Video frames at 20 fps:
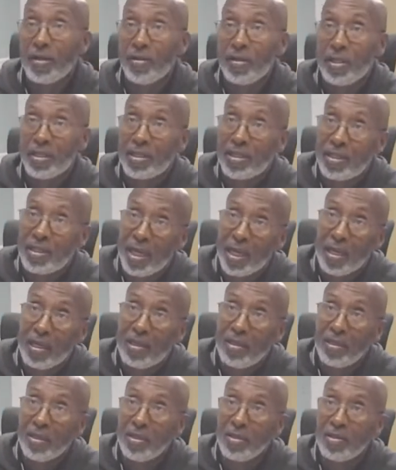let's take
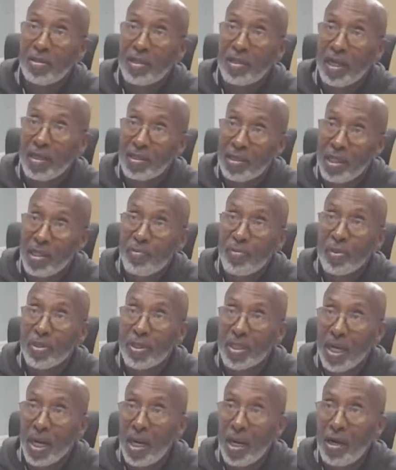a deeper
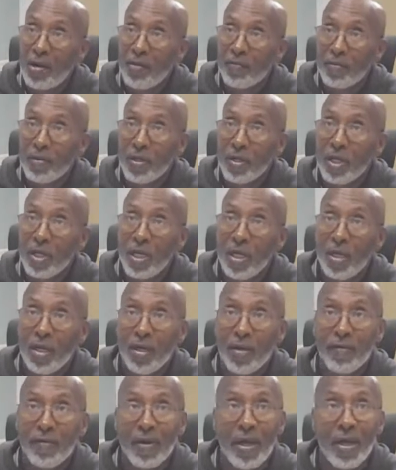dive.
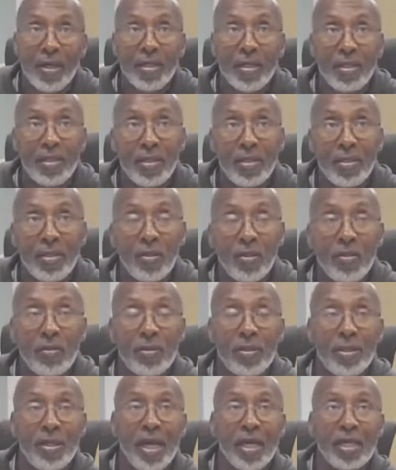All right, and so
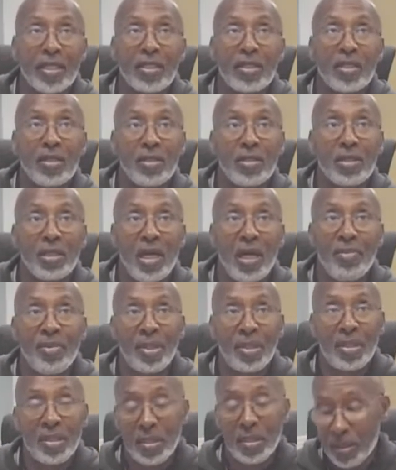the next
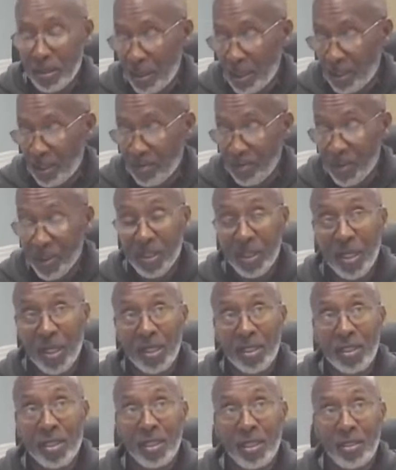topic of
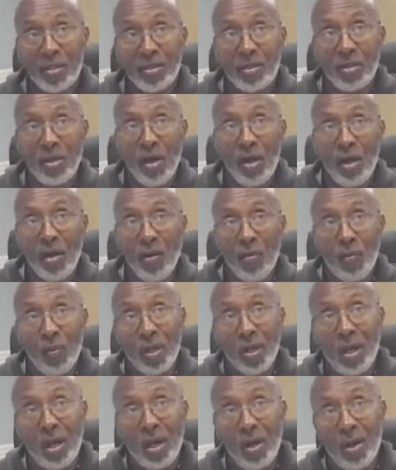discussion is,
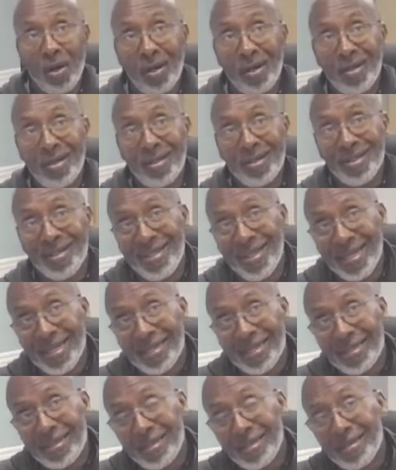what are
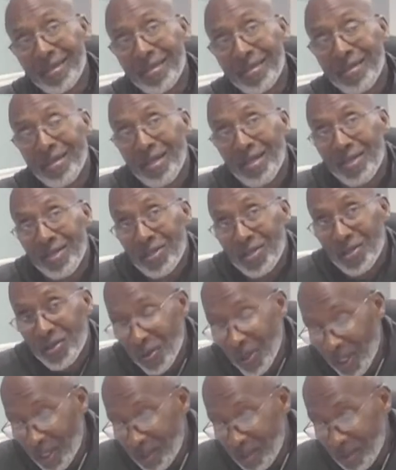addiction
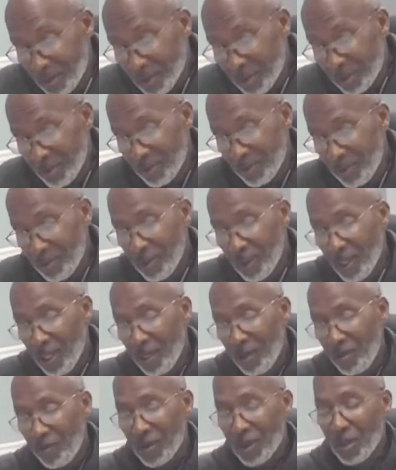triggers?
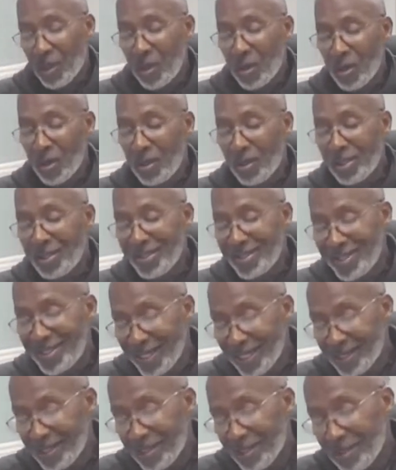What are
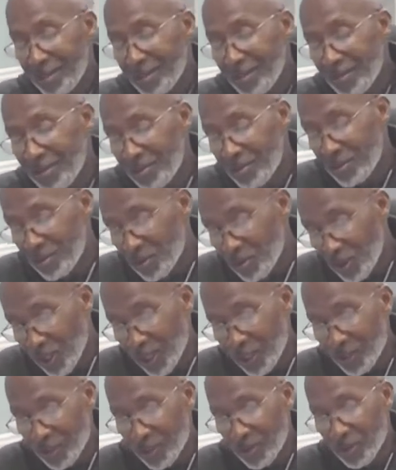addiction
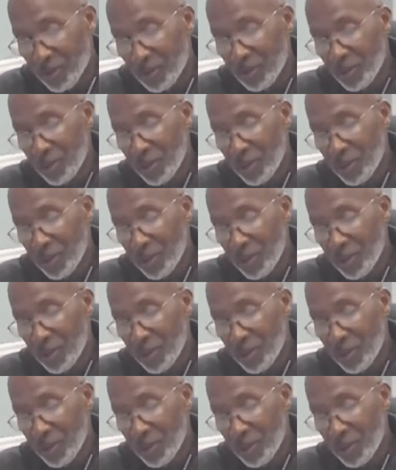triggers?